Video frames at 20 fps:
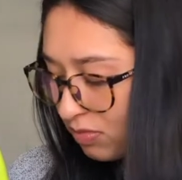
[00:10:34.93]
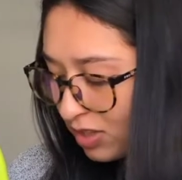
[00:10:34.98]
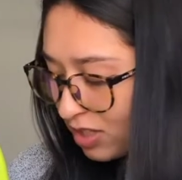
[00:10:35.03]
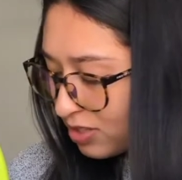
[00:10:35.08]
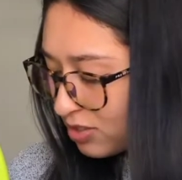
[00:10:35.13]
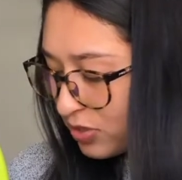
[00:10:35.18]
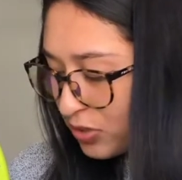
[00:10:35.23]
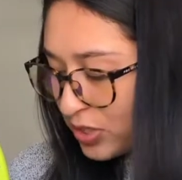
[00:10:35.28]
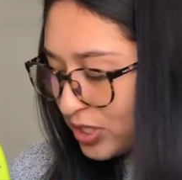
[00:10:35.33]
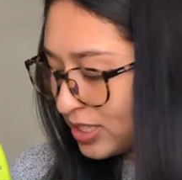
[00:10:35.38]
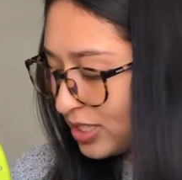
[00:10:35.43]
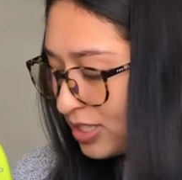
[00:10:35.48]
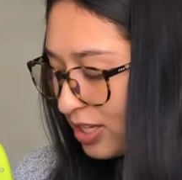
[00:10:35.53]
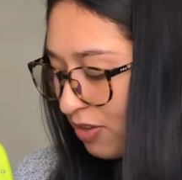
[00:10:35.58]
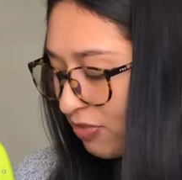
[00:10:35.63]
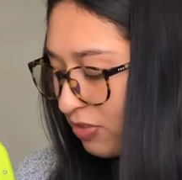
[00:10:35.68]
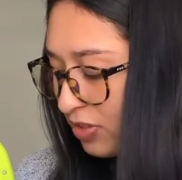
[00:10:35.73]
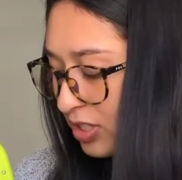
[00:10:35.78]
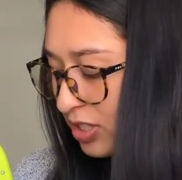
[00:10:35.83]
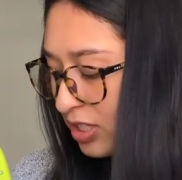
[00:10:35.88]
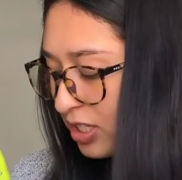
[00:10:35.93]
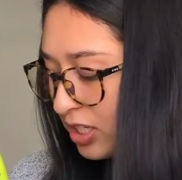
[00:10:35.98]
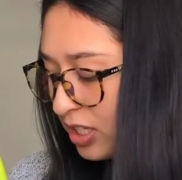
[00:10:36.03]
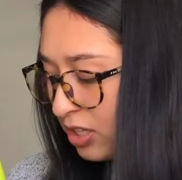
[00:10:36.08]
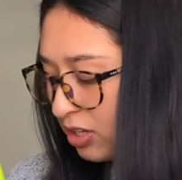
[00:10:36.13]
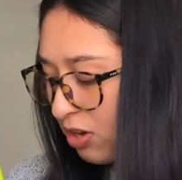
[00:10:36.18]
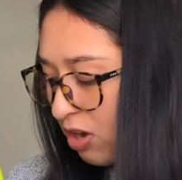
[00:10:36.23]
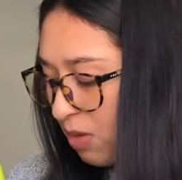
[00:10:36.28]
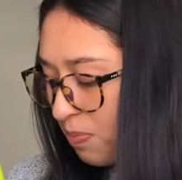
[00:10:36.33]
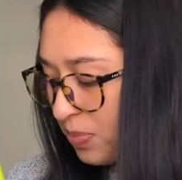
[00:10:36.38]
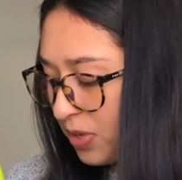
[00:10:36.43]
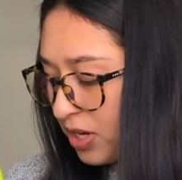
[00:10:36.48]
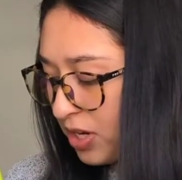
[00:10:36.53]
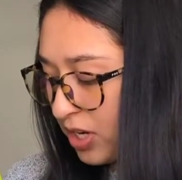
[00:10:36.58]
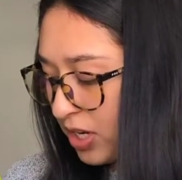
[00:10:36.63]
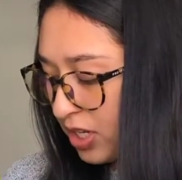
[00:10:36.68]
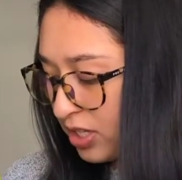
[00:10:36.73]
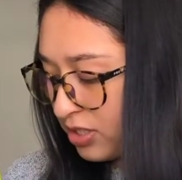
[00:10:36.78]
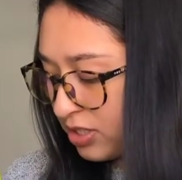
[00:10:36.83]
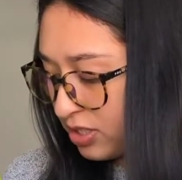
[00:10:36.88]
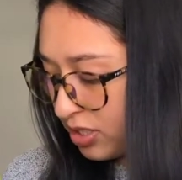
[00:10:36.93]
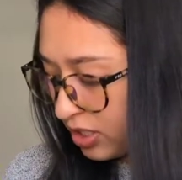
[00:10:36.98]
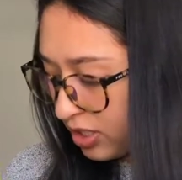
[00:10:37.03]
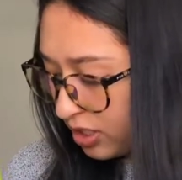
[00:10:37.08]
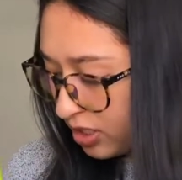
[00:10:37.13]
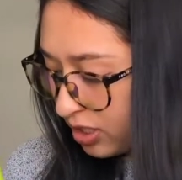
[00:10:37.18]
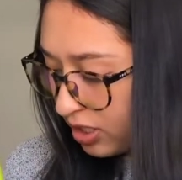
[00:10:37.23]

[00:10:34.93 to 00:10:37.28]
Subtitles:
So this definitely cannot be our answer.